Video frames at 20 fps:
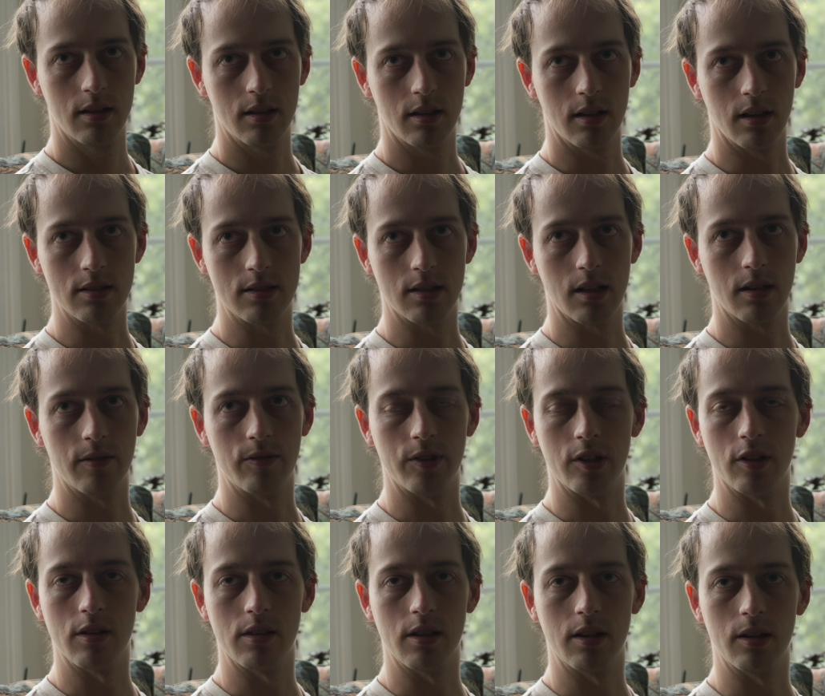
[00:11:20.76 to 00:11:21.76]
a set of
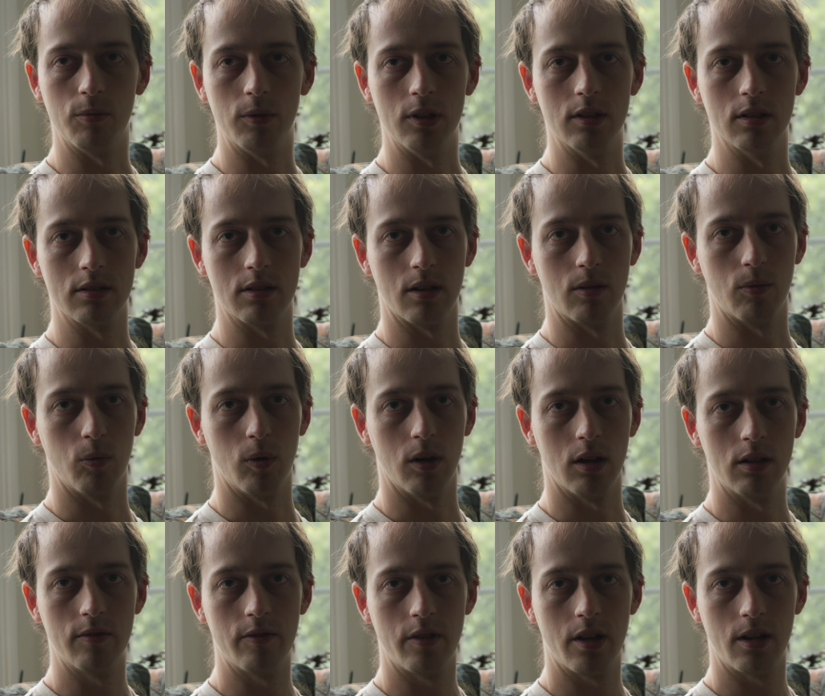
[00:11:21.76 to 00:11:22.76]
urethane wheels on
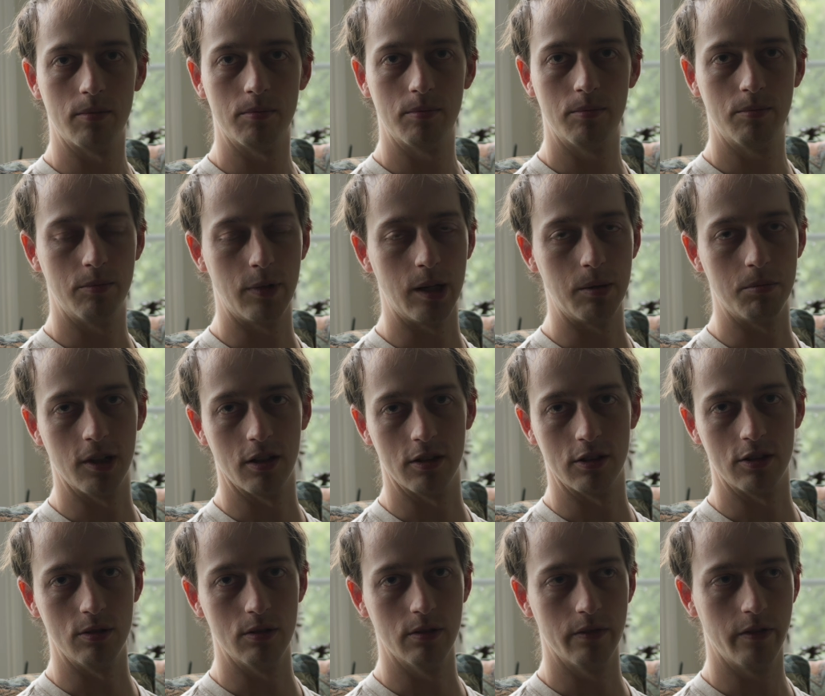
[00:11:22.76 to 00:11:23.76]
one of them, maybe on
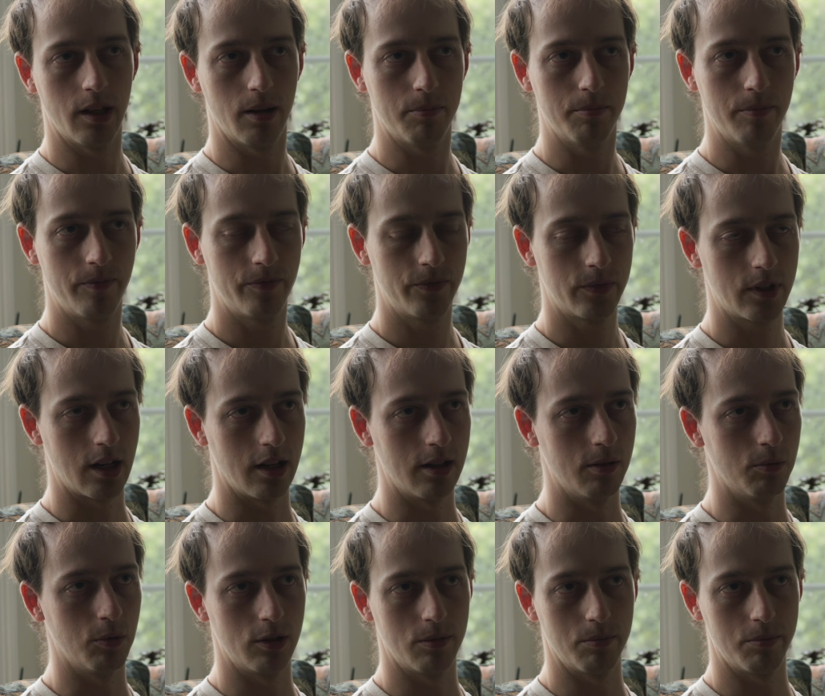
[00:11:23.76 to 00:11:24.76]
two of them, and
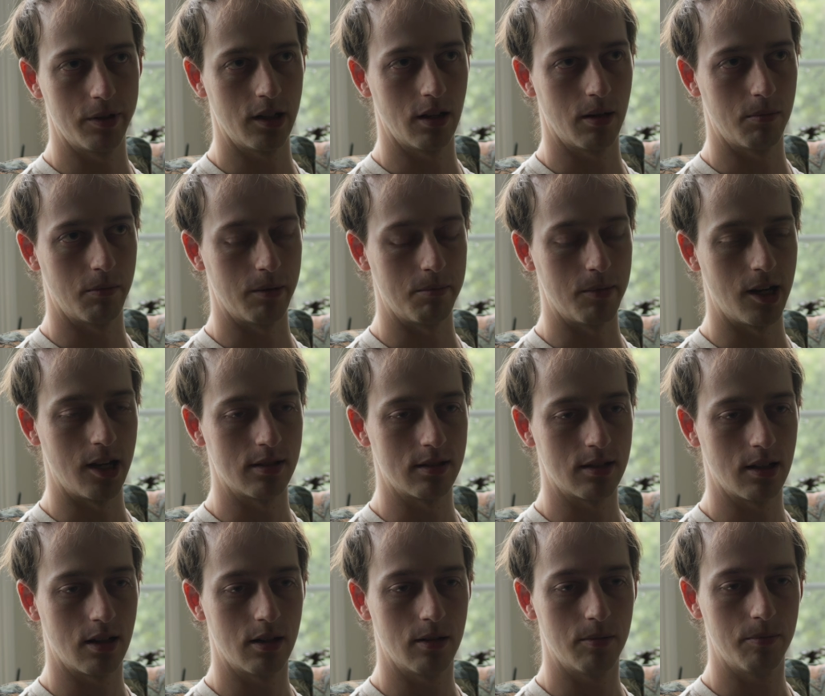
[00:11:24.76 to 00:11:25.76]
it wouldn't be on my main
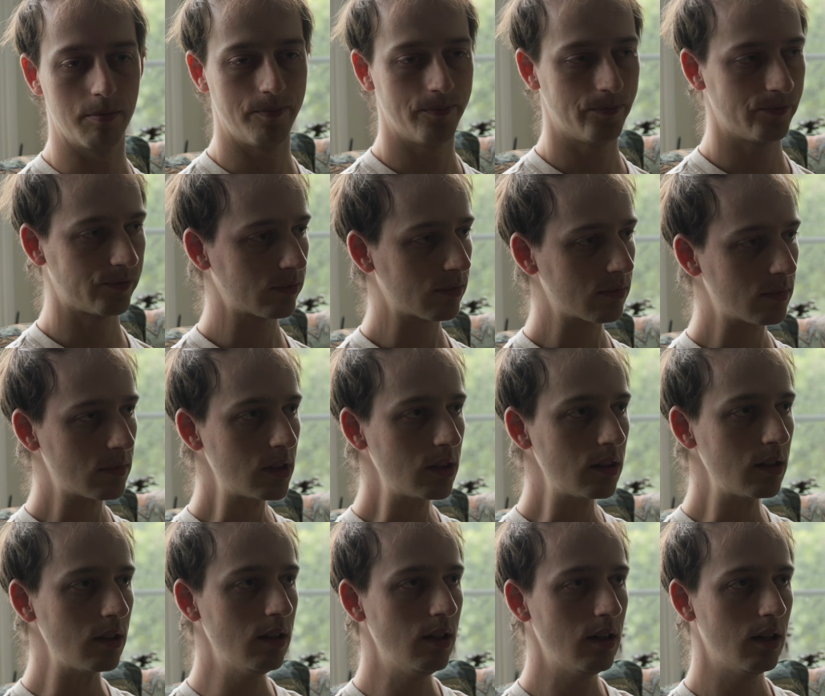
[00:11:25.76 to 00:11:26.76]
setup.
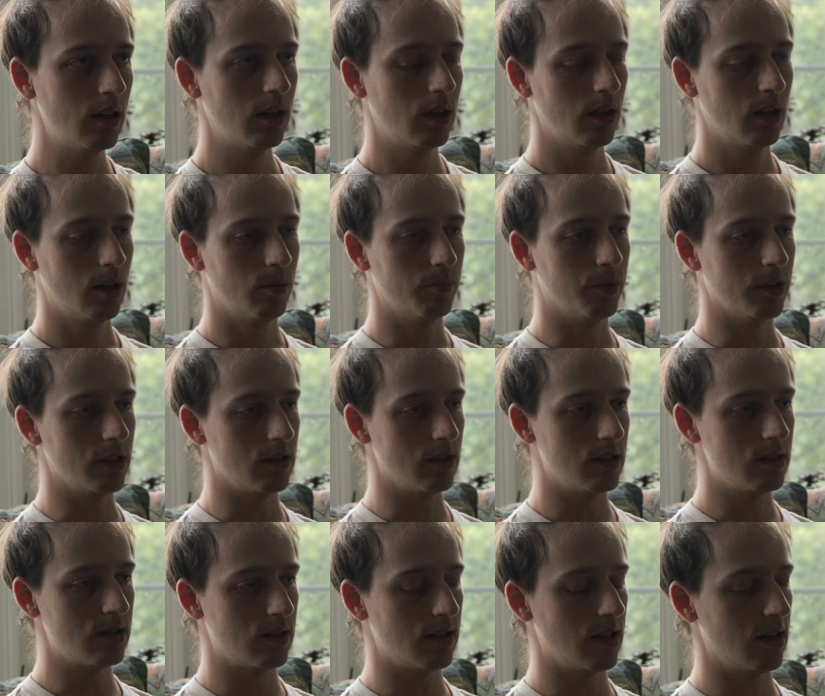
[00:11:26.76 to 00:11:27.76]
But
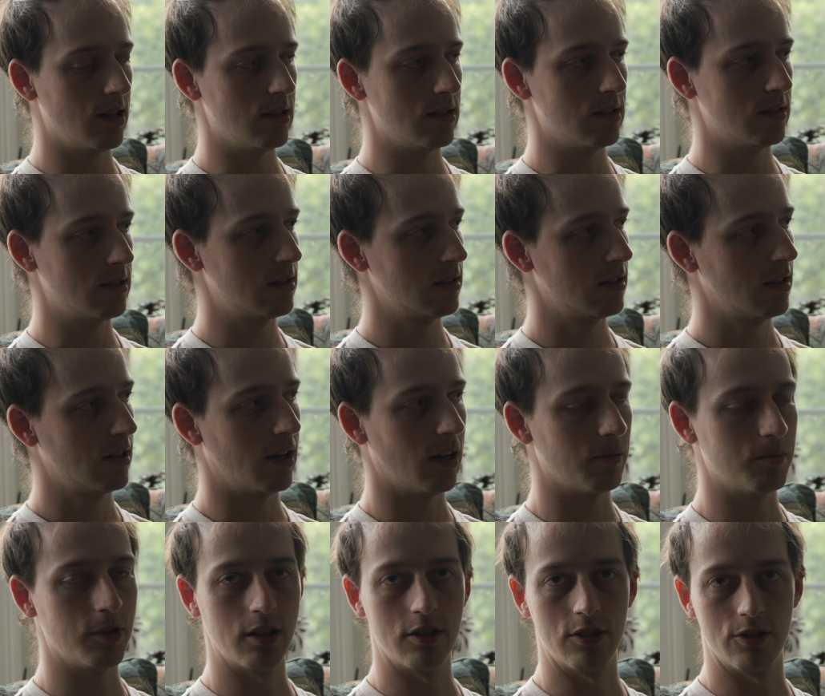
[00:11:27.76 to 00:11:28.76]
these days,
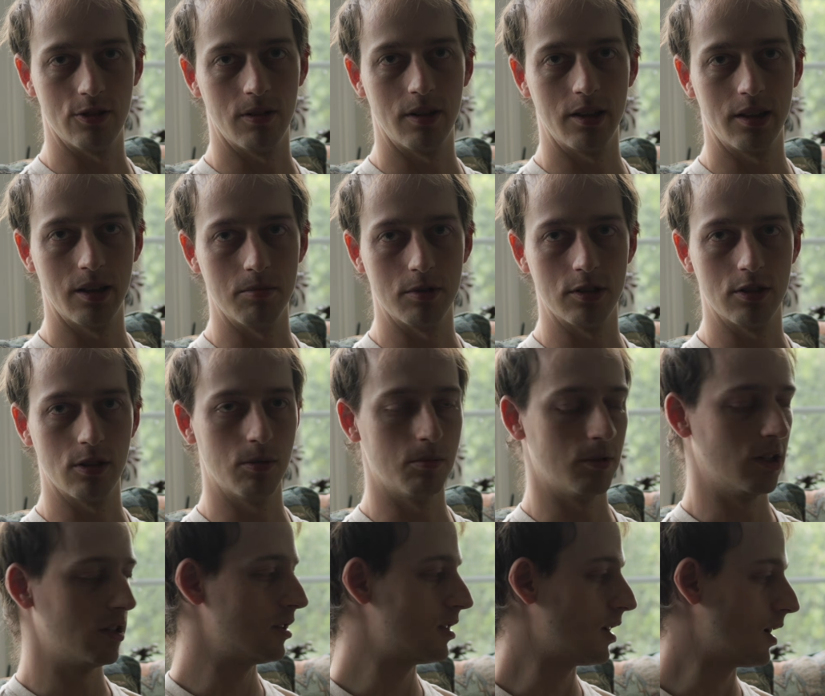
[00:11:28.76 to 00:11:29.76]
I've been enjoying them so
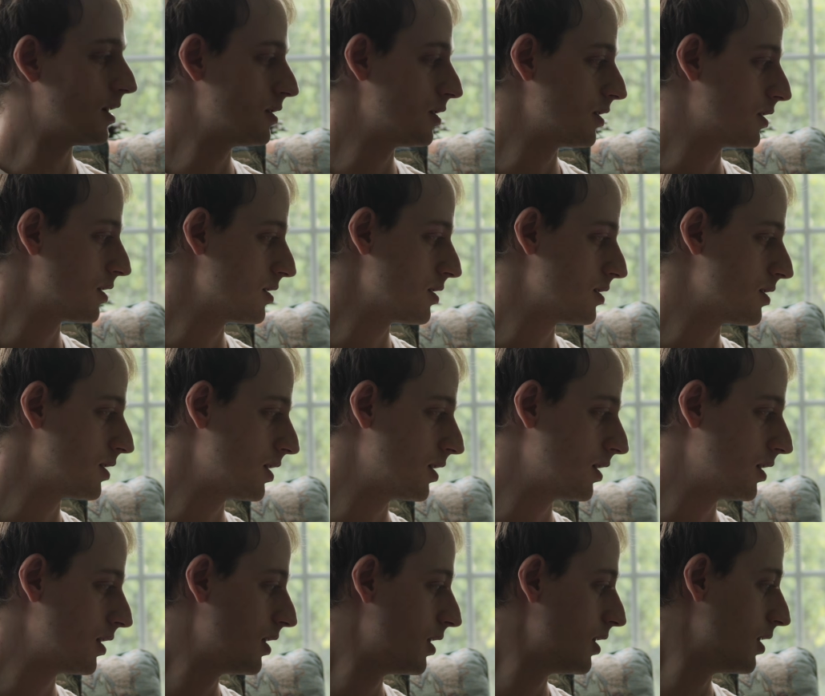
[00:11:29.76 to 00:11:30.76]
much, as you can see.